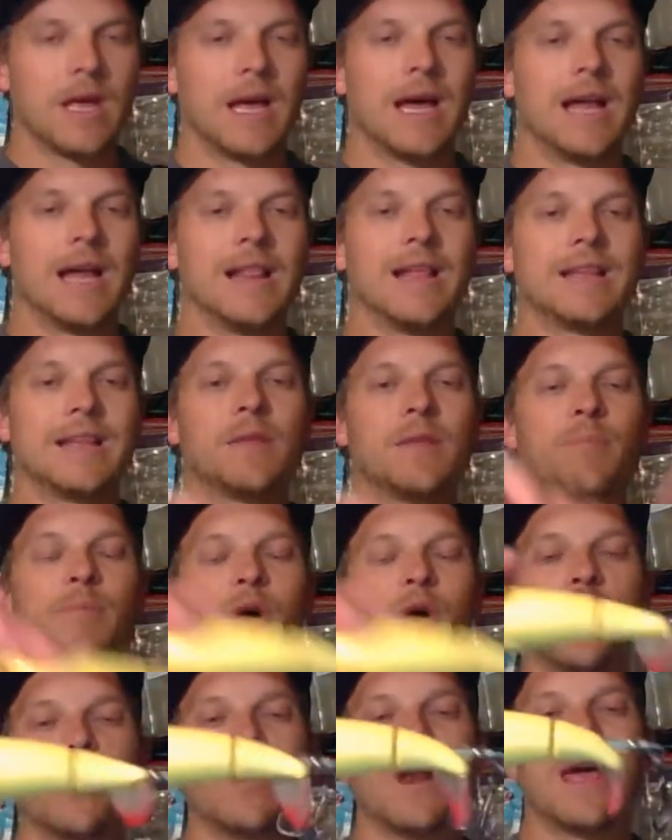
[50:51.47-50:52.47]
I like the
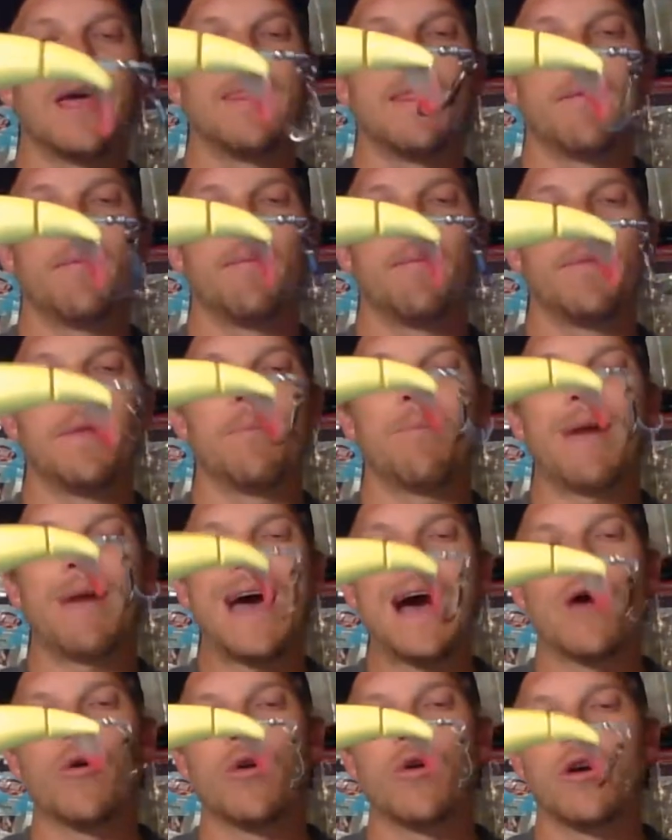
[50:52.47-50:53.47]
bone and the, the
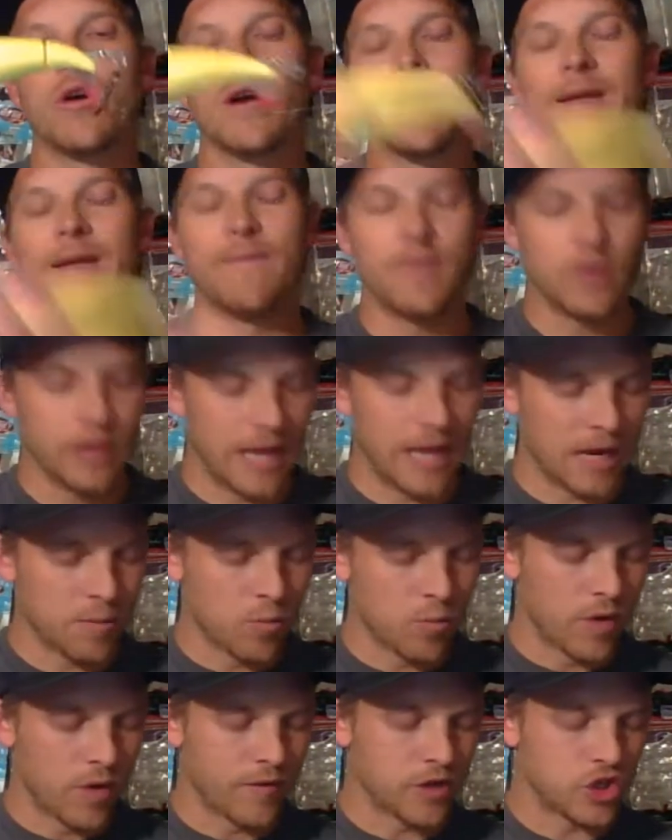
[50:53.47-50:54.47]
powder if you like
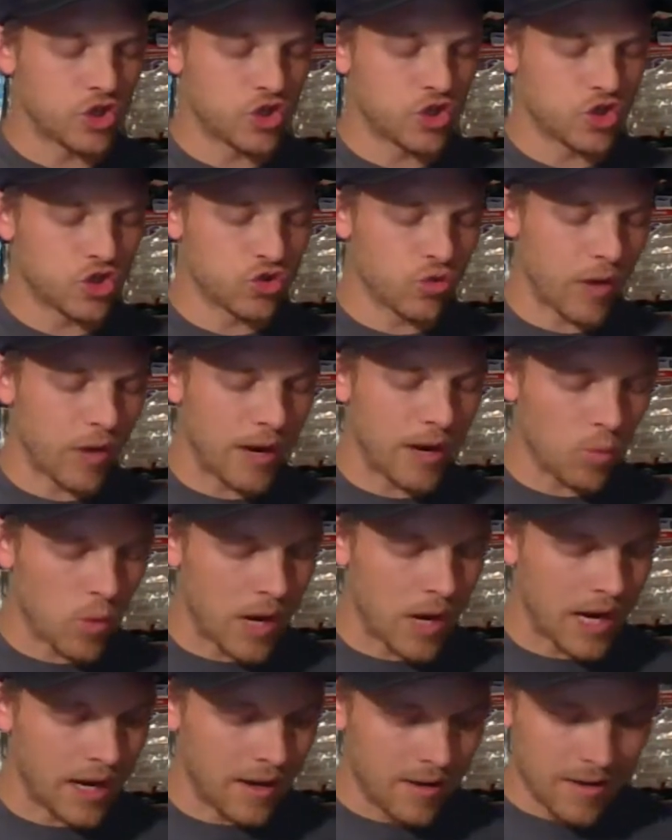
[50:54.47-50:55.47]
more of a straight
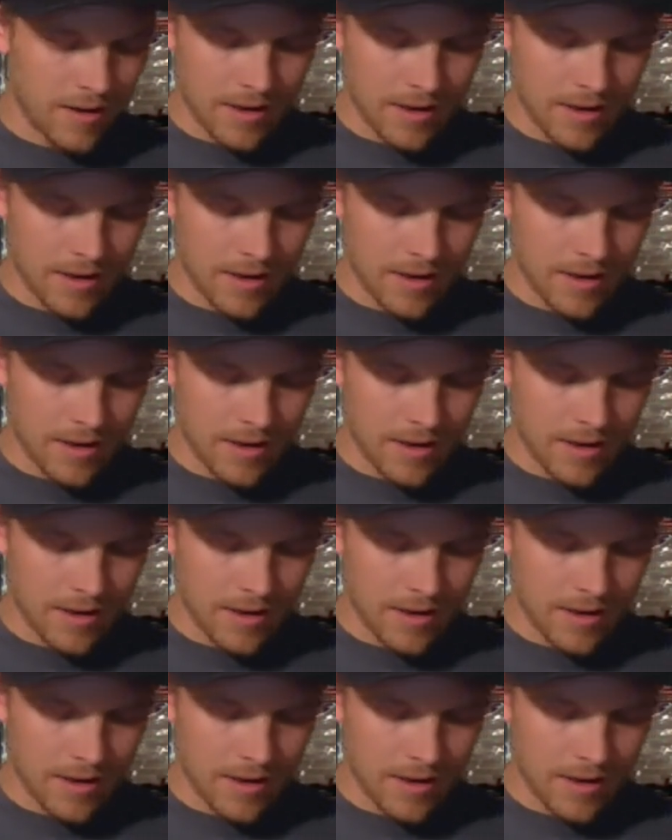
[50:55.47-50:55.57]
white.